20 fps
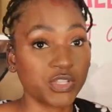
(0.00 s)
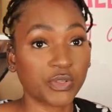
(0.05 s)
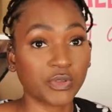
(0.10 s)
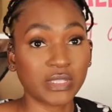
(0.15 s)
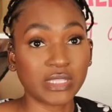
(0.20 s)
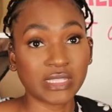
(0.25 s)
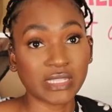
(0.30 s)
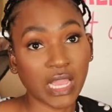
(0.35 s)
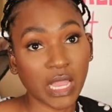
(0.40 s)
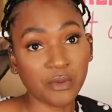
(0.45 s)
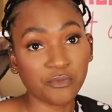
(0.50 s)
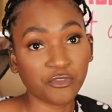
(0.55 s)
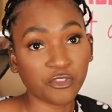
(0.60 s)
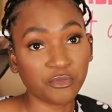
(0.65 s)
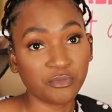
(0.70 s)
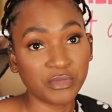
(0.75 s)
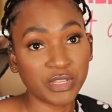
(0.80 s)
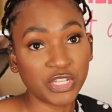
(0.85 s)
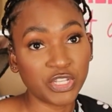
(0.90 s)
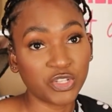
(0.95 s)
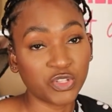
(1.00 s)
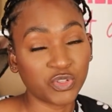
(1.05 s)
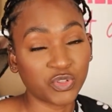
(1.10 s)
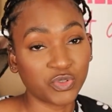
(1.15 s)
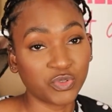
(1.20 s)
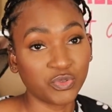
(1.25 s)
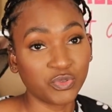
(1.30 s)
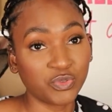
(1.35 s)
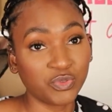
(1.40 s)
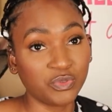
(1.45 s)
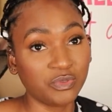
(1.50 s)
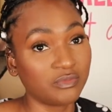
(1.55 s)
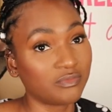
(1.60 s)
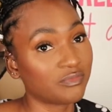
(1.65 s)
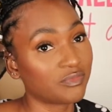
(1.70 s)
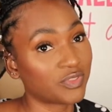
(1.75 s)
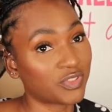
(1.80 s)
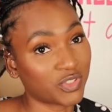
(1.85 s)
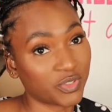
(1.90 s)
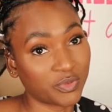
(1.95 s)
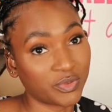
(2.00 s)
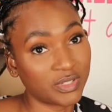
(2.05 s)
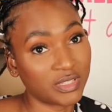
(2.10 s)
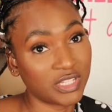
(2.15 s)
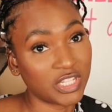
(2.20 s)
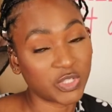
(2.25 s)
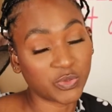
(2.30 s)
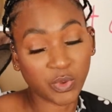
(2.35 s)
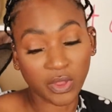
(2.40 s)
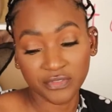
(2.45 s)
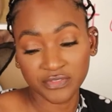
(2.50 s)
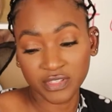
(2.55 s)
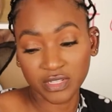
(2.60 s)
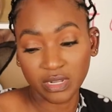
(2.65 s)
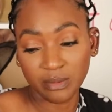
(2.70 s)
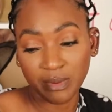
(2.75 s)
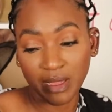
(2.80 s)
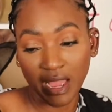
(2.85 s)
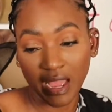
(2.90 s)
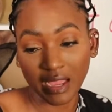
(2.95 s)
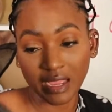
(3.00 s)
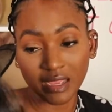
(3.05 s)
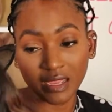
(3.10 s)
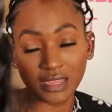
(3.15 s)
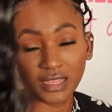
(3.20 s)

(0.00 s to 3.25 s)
so it's time for me to sew in these wefts in the back.